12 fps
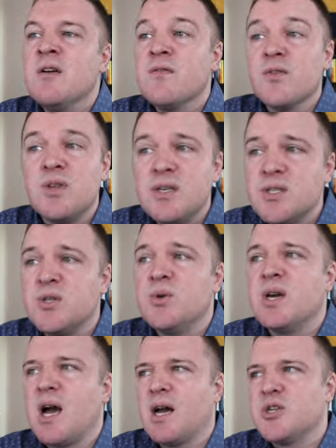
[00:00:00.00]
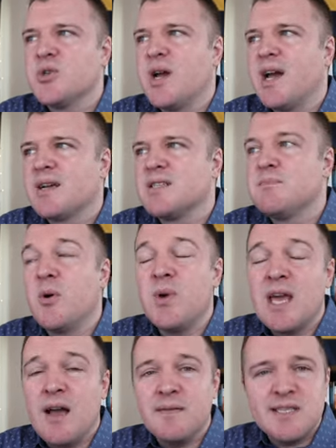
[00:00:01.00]
for these two contracts, but we
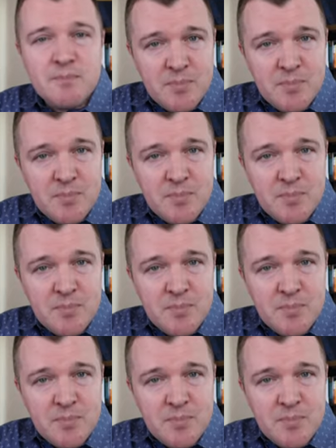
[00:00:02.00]
have to